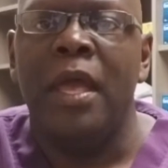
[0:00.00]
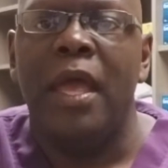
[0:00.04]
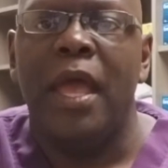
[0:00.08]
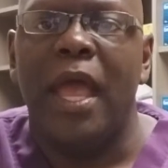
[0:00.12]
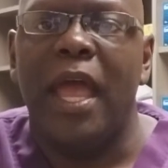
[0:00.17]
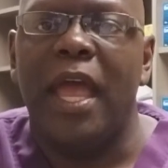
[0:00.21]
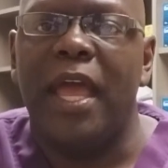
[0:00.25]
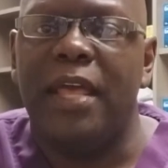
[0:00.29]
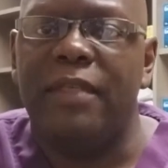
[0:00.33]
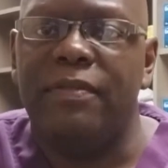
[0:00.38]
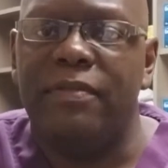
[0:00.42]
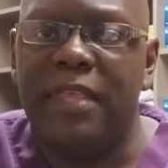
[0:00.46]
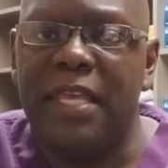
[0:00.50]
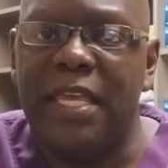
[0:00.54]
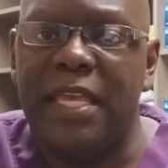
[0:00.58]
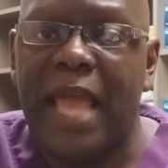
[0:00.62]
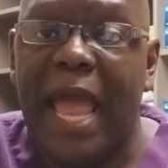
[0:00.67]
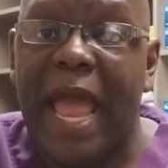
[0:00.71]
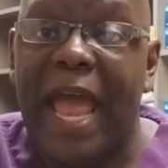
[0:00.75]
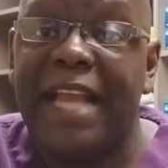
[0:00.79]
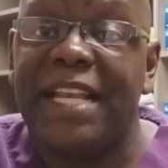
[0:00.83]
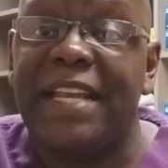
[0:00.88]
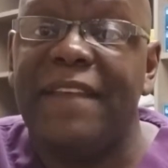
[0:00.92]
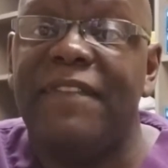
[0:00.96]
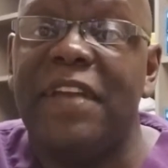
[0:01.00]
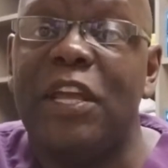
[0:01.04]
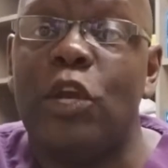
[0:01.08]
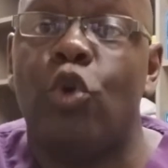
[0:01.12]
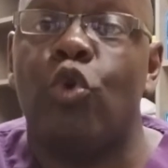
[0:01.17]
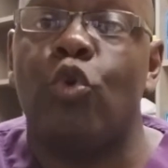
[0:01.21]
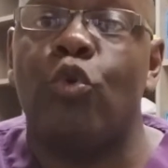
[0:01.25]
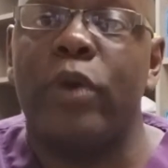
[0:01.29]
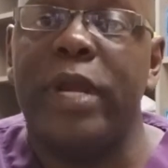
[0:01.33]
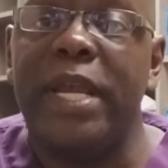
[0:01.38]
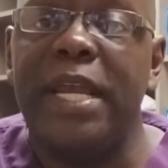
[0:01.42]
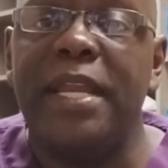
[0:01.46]
And the active
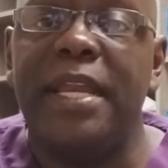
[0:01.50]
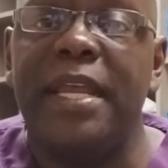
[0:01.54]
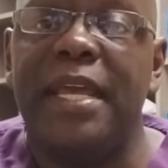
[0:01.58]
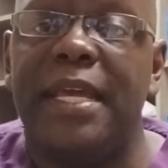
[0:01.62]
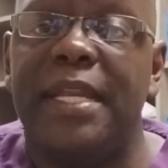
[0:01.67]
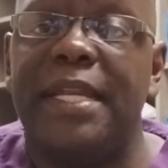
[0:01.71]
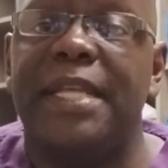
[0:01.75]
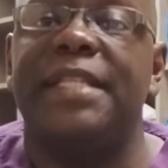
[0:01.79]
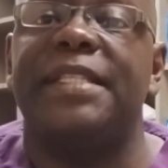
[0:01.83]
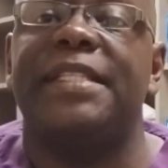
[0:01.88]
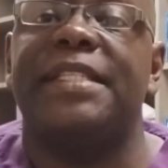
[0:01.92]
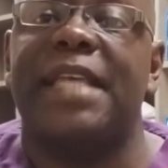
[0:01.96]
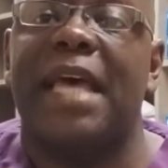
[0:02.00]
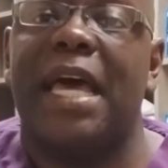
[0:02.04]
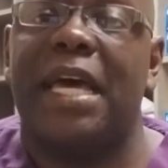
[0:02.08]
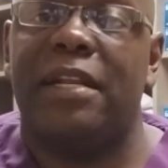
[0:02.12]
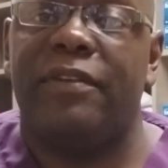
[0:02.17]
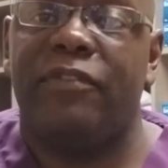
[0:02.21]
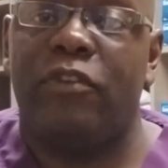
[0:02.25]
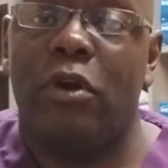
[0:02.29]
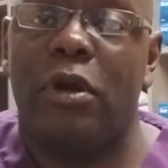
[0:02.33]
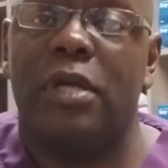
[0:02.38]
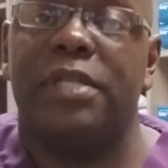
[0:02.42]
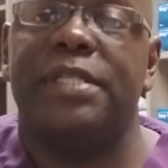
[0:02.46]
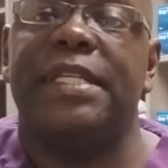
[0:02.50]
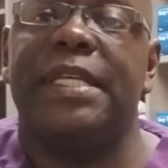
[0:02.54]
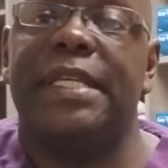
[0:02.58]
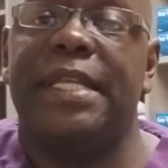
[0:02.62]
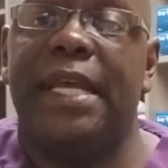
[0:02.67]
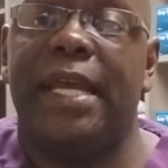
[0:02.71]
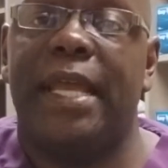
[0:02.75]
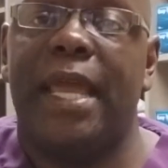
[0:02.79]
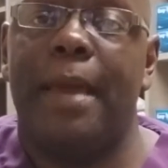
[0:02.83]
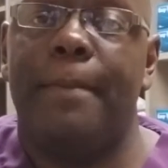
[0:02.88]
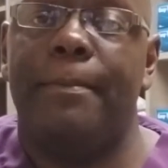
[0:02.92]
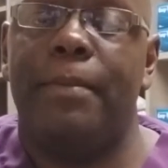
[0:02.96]
ingredient inside of
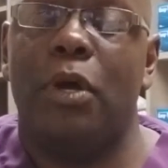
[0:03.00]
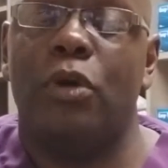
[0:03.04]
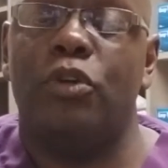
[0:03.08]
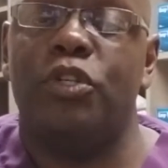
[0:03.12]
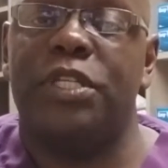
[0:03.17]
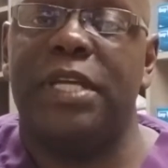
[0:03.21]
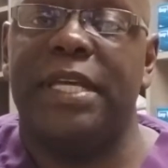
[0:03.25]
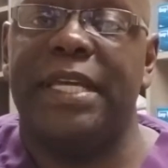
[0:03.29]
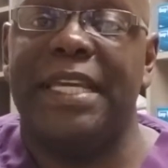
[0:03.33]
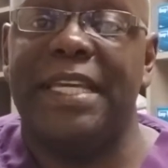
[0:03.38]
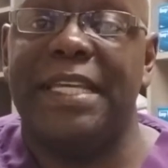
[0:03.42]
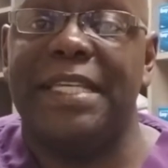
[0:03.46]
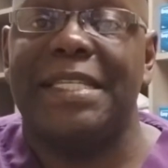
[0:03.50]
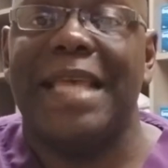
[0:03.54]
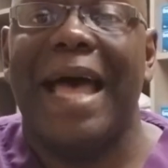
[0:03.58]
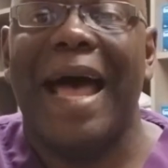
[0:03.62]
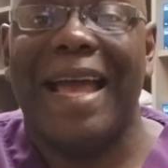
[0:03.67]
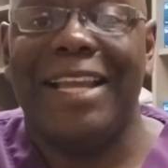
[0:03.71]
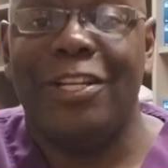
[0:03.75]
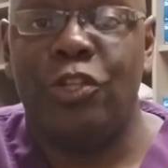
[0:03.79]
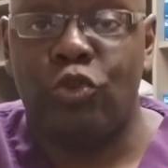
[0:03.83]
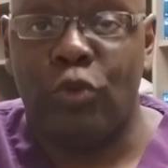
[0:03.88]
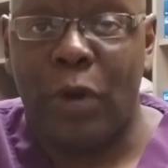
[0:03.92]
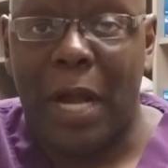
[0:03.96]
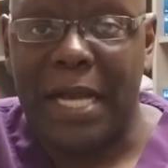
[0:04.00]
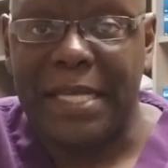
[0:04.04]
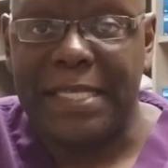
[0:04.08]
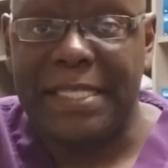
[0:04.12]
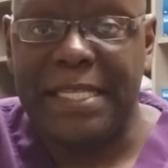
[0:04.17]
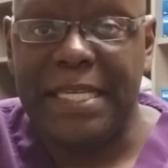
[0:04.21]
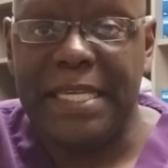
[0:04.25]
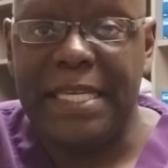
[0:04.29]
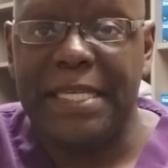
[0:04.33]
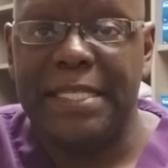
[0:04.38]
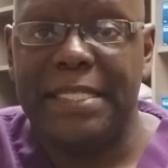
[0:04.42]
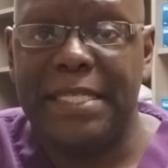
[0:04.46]
Garcinia Cambogia is
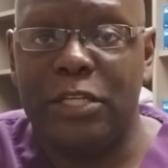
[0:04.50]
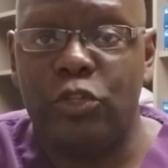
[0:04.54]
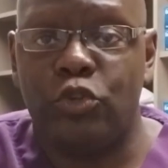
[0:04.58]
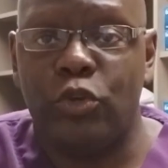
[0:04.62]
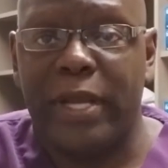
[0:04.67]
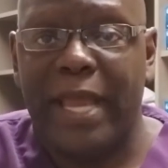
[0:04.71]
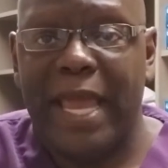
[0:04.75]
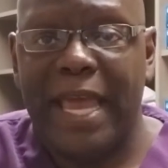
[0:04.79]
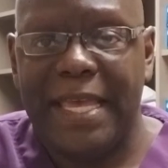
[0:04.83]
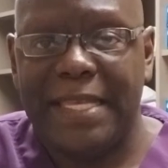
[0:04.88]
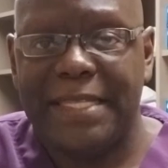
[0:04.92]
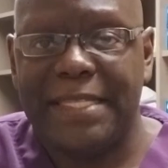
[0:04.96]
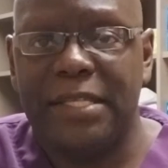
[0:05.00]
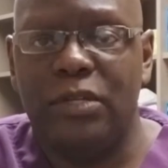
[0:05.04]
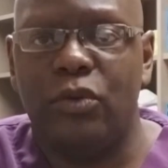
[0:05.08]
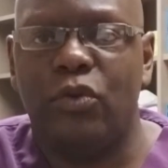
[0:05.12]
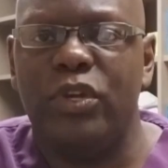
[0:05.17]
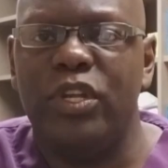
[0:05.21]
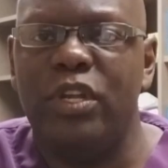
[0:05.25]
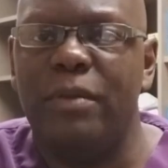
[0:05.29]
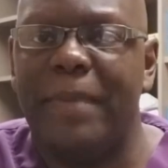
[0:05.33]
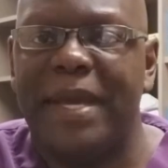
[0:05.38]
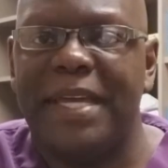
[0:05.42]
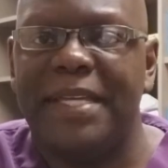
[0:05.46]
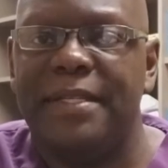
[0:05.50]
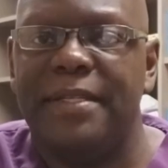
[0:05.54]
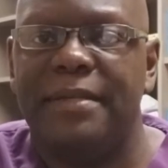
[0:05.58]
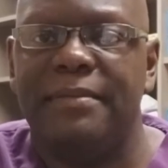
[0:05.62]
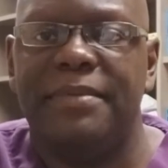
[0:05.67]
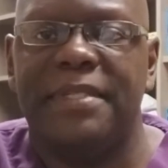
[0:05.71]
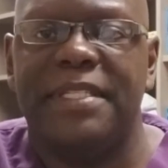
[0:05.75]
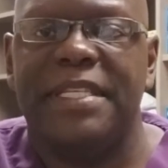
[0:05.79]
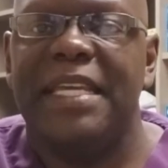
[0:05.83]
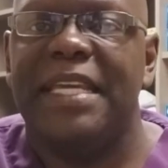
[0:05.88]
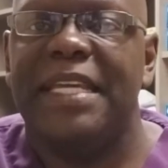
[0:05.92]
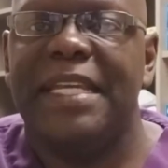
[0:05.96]
hydroxycitric acid, or you may
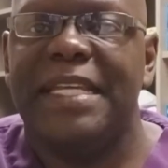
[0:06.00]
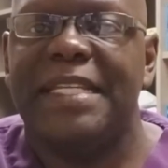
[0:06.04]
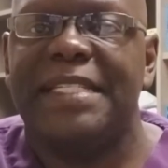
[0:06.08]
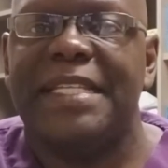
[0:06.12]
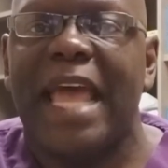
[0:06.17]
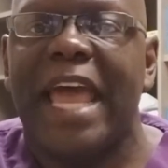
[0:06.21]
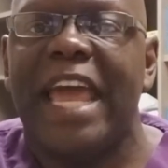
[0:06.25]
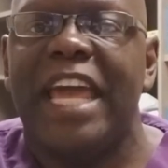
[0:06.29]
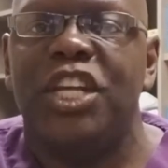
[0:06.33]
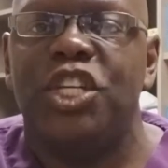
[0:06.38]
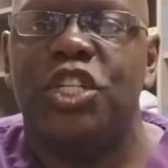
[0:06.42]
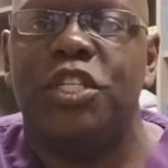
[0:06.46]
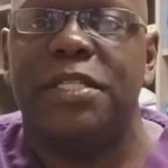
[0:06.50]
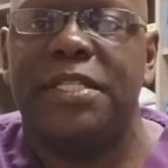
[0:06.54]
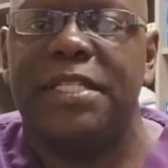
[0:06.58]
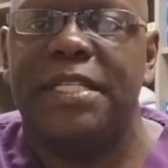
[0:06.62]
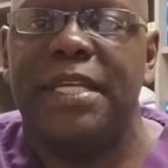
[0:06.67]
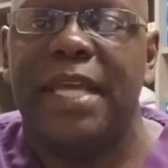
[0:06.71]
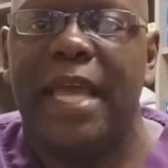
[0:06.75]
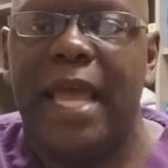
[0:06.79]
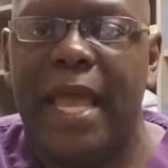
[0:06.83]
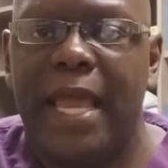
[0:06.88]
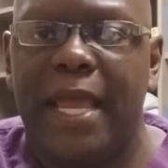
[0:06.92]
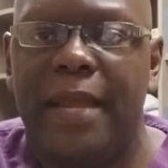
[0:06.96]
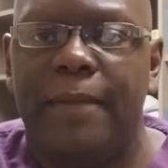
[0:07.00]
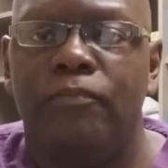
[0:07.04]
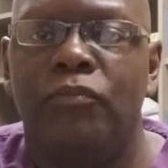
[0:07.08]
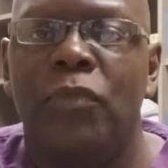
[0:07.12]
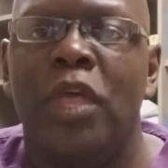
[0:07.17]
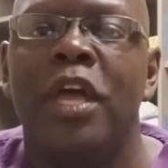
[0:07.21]
see it as HCA.